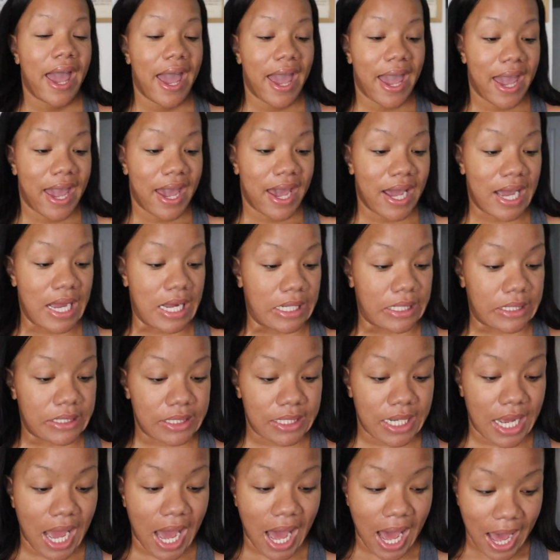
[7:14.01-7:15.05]

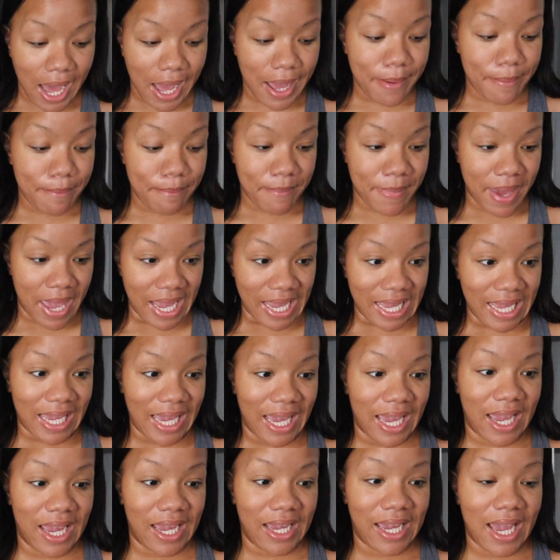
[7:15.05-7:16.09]
And I'm
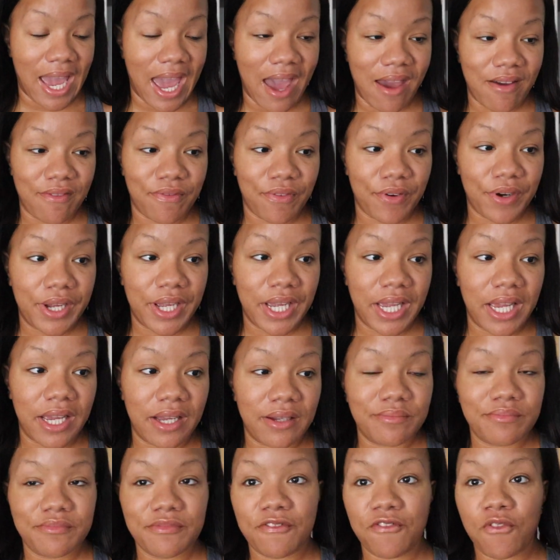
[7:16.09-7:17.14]
making
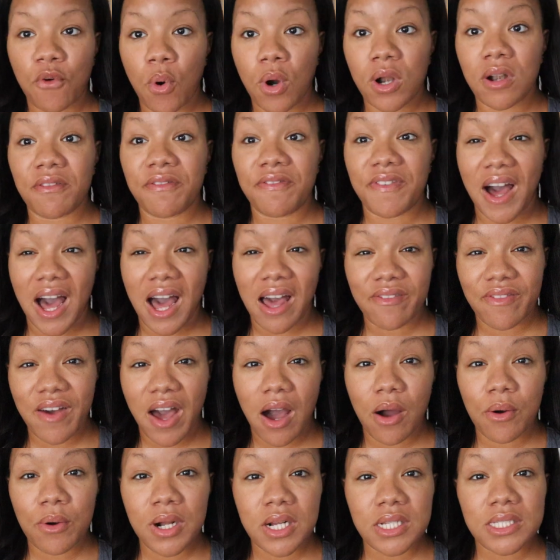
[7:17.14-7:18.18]
every 4 to 5
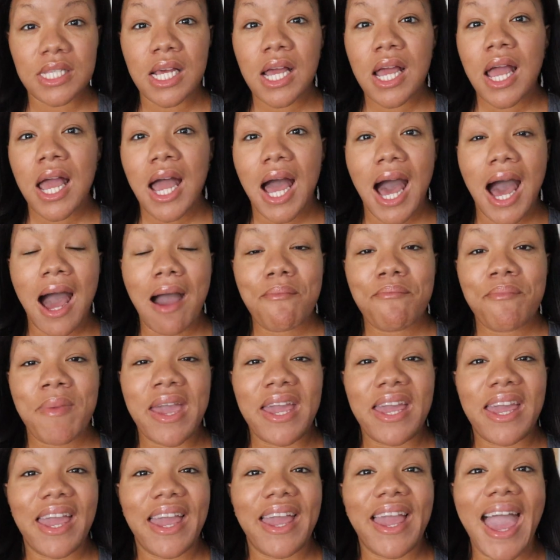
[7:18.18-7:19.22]
hours, I'm
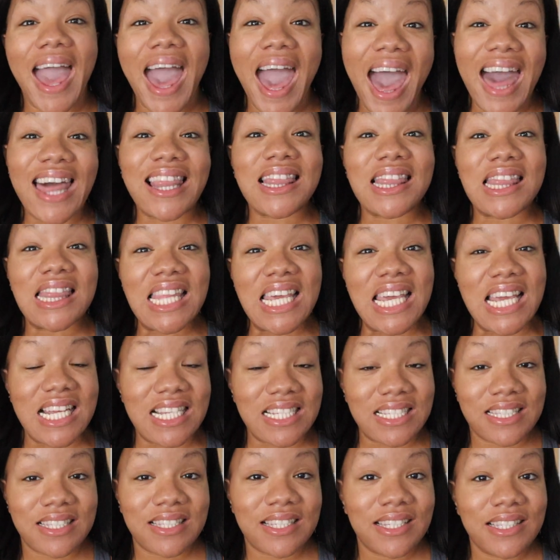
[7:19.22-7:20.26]
making at
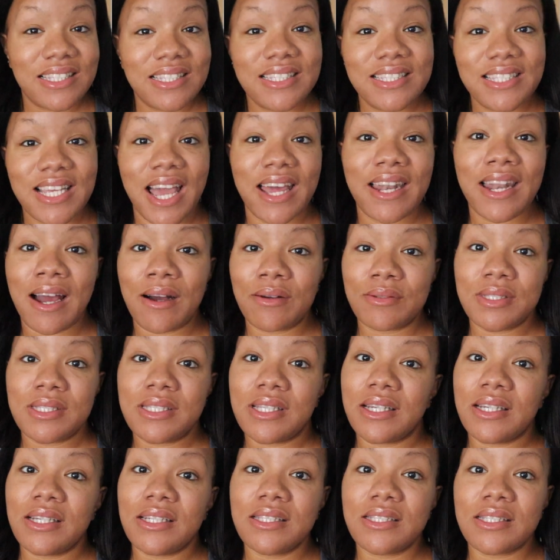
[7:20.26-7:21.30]
least 10
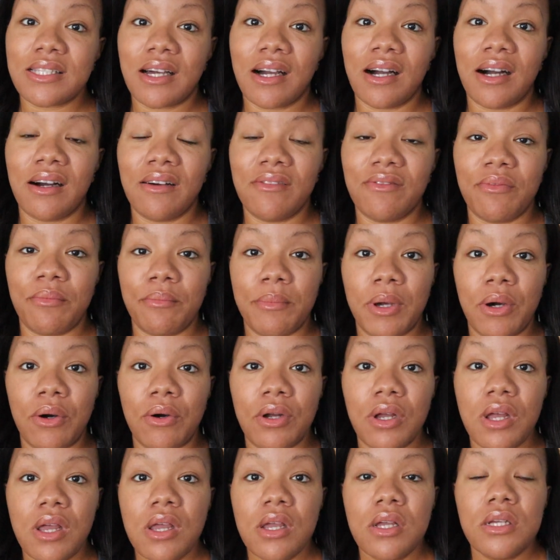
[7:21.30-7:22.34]
ounces of
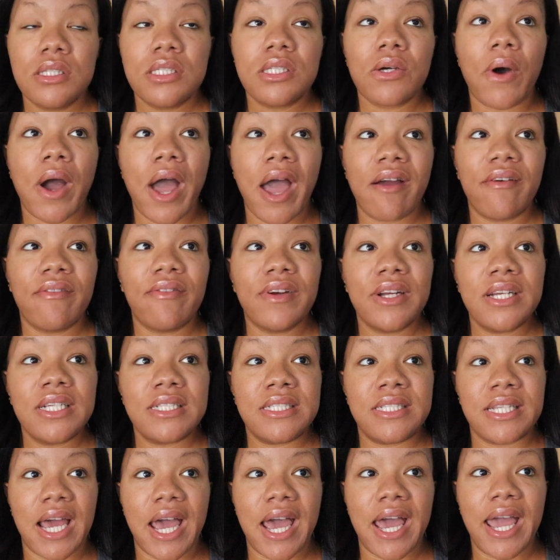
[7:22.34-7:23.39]
milk. So every
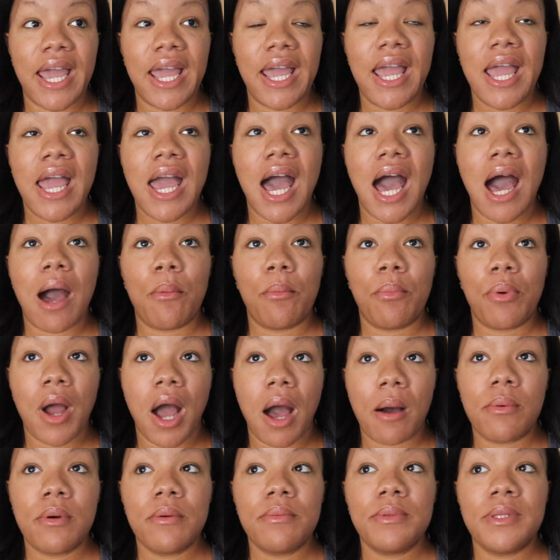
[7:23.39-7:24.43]
day, I'm
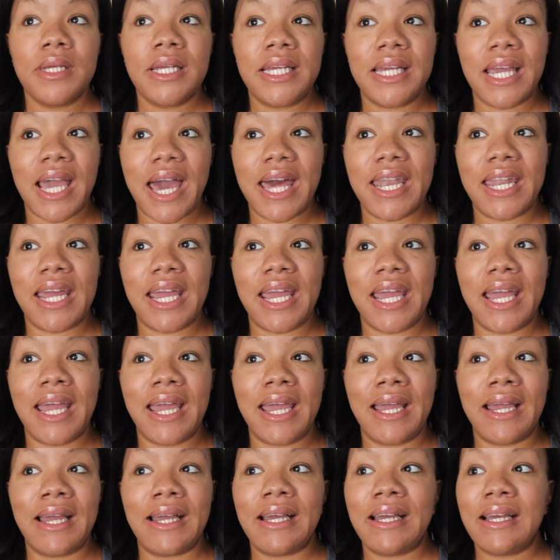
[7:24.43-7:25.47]
probably
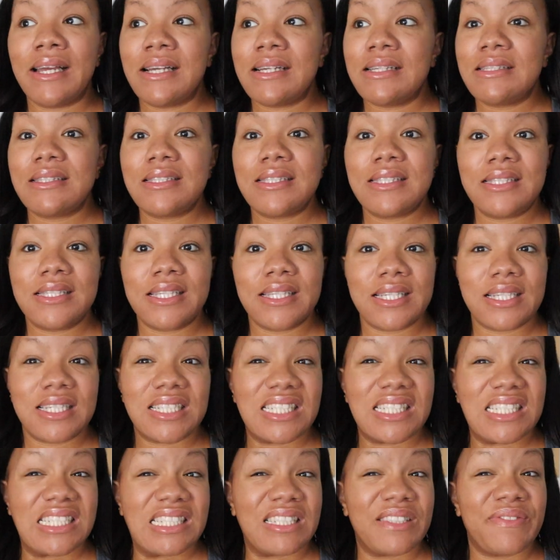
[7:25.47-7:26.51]
getting
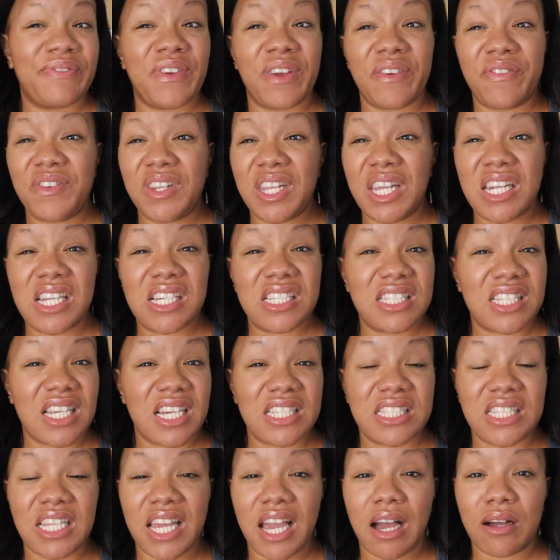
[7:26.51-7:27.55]
50 to
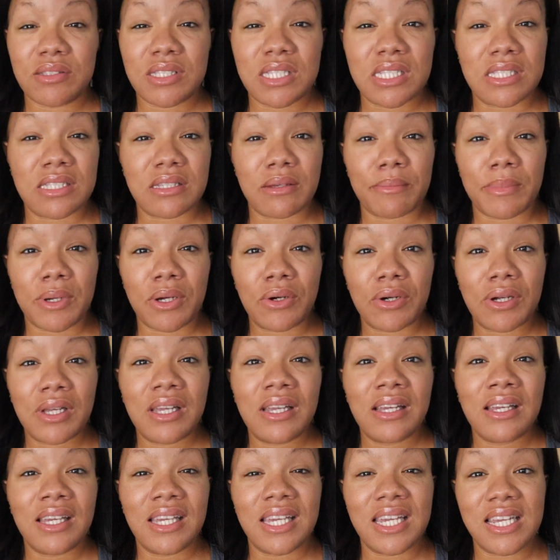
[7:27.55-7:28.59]
60 ounces of milk,
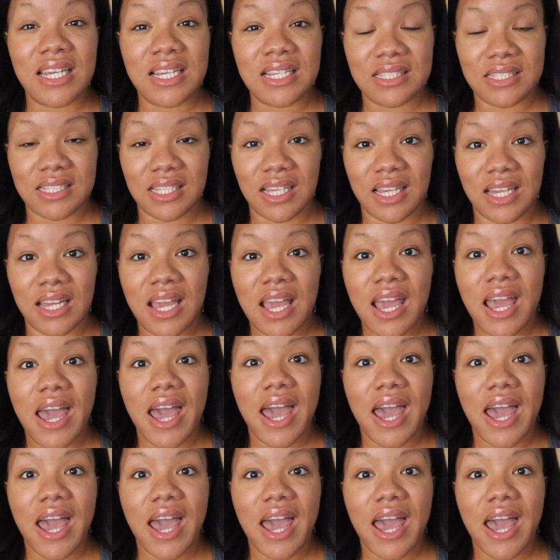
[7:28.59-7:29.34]
easy.